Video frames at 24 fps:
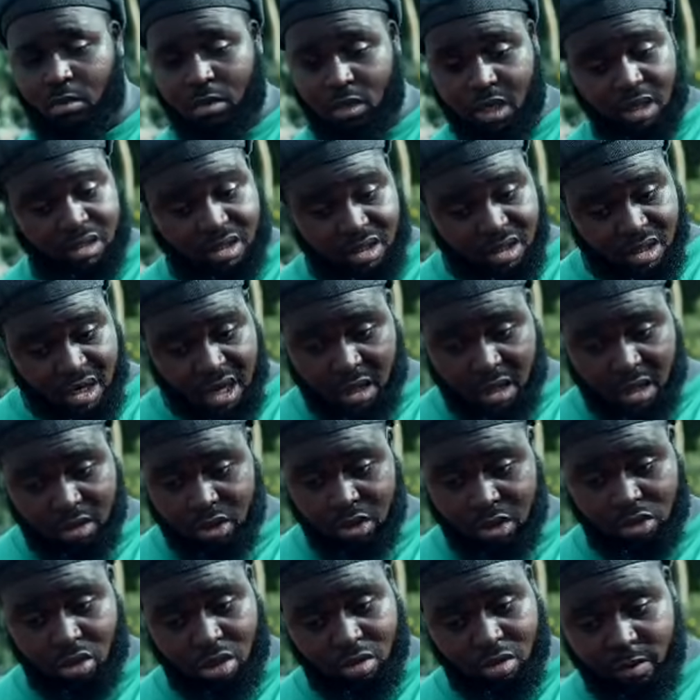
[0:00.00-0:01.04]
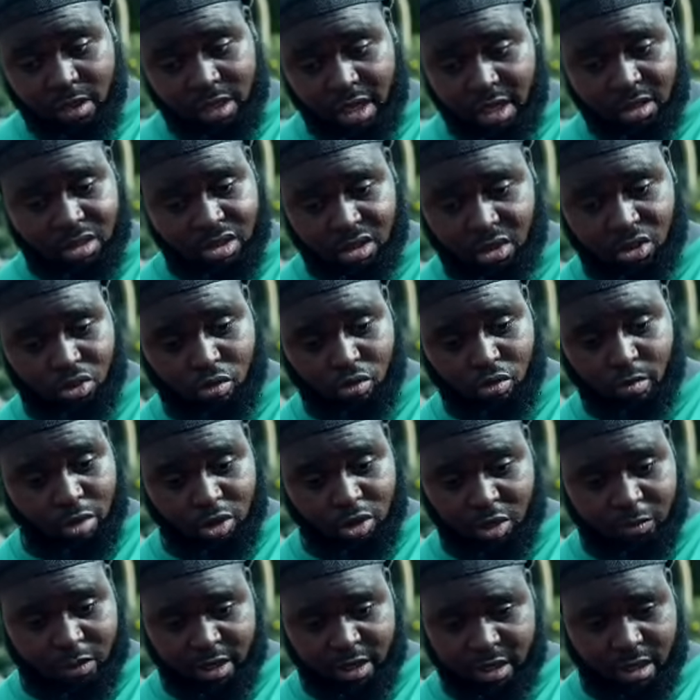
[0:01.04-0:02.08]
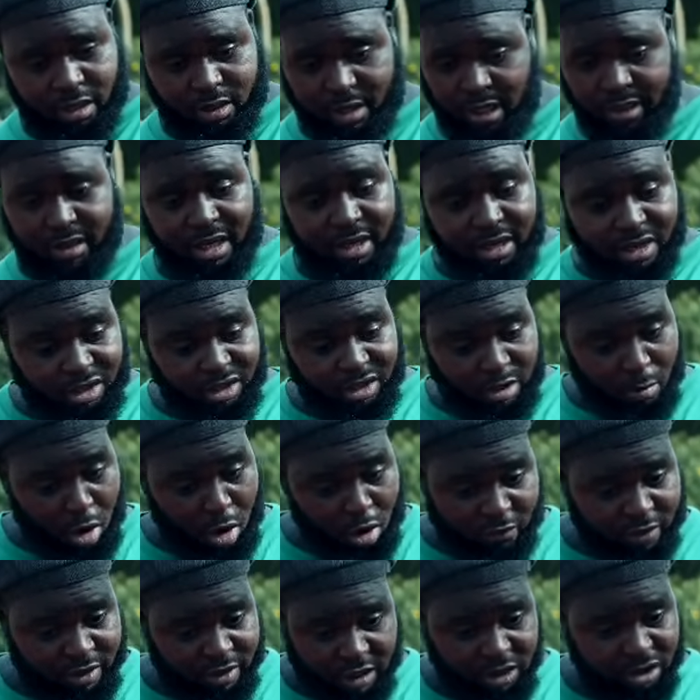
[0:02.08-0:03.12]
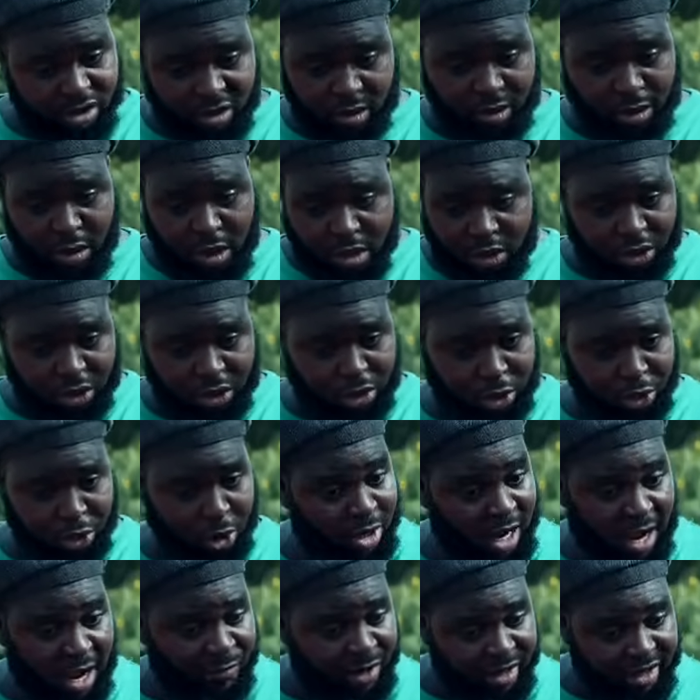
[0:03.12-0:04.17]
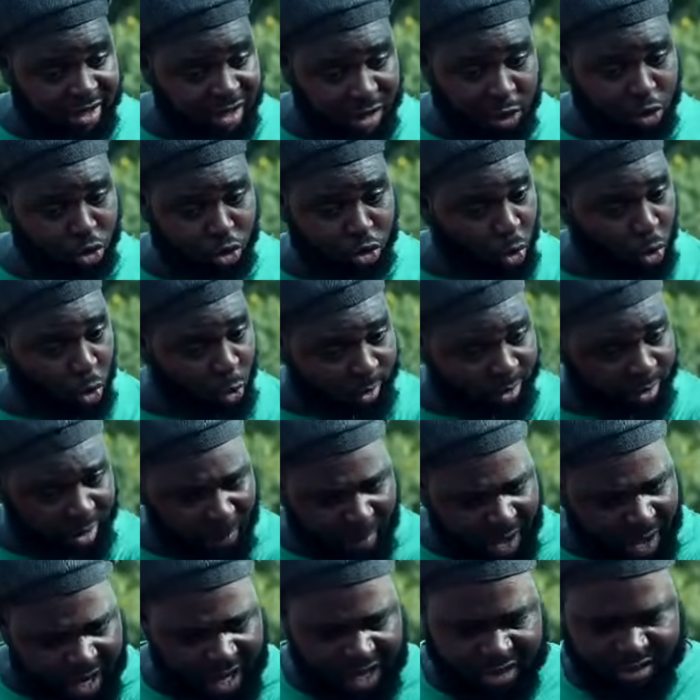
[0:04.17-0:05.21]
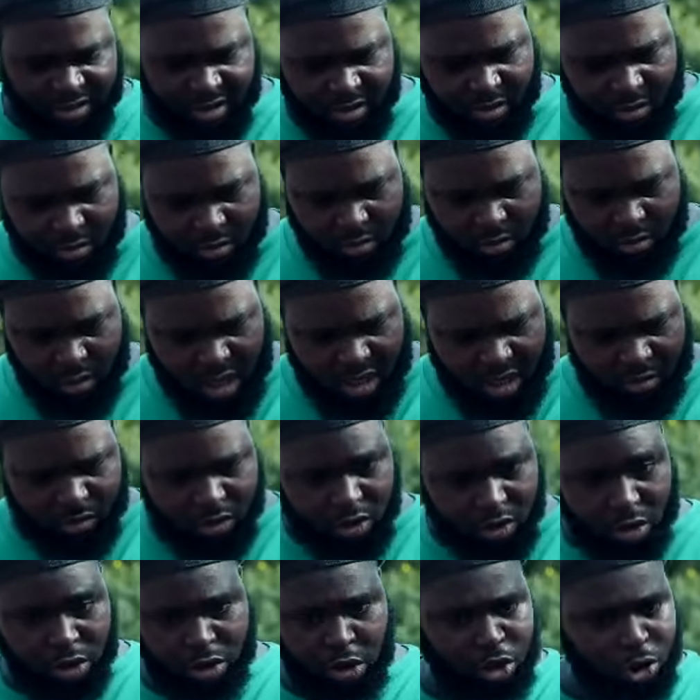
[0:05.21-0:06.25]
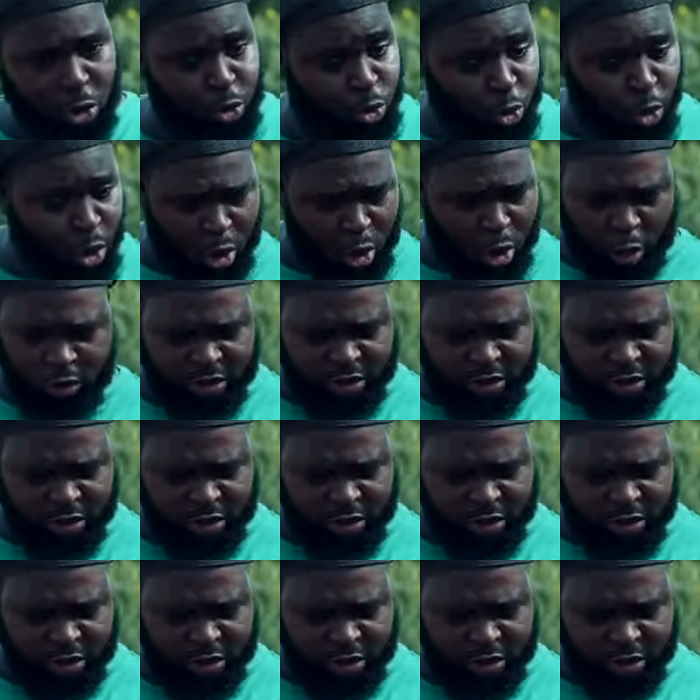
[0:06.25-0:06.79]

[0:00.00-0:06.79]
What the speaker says: Yes, Nai. She told me that she's 2 months pregnant, and that is the more reason she don't have anything to do in the palace. Yeah? She should not